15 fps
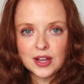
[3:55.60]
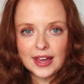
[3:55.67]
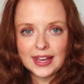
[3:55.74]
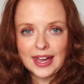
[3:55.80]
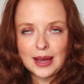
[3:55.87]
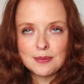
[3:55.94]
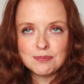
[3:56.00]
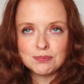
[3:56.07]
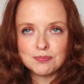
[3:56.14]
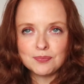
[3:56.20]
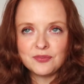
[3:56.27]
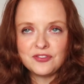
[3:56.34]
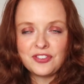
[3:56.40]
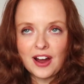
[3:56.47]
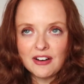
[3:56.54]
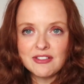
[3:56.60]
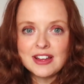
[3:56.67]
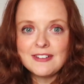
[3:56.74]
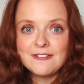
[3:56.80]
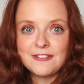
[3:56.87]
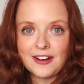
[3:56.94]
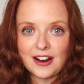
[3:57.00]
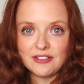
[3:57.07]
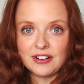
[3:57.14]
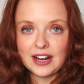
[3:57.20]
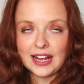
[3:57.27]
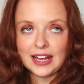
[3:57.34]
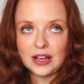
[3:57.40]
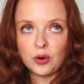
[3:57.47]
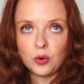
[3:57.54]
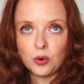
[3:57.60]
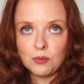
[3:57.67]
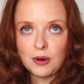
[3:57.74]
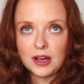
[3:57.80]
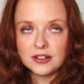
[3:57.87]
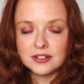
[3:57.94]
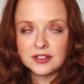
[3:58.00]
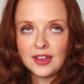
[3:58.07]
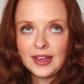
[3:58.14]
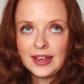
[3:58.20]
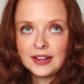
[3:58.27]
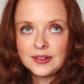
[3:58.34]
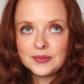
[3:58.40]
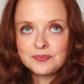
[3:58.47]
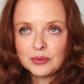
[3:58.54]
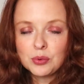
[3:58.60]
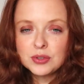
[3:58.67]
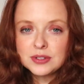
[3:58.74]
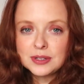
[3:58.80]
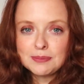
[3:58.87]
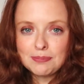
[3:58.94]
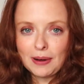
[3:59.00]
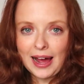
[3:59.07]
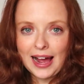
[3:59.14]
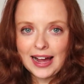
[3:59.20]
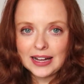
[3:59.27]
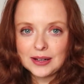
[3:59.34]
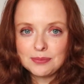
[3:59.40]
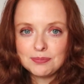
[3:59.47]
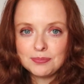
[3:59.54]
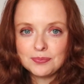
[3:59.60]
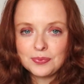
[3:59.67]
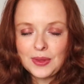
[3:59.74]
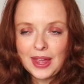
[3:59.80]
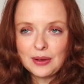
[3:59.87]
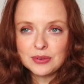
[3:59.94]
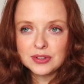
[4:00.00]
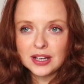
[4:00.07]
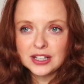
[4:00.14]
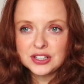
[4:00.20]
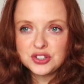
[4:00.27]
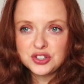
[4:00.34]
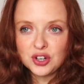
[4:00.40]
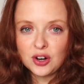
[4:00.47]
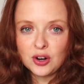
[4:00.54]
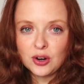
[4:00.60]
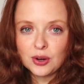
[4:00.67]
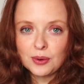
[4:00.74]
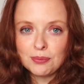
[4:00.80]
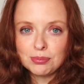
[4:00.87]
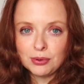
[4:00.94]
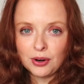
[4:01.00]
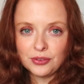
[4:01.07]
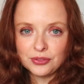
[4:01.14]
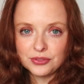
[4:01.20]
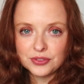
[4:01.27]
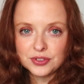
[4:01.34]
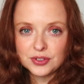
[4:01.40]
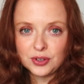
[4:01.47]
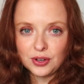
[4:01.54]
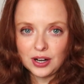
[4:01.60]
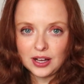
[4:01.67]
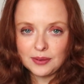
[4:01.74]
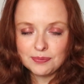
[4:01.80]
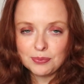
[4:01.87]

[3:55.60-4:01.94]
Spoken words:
like a very almost, it wasn't black, it was like a dark bronze colour,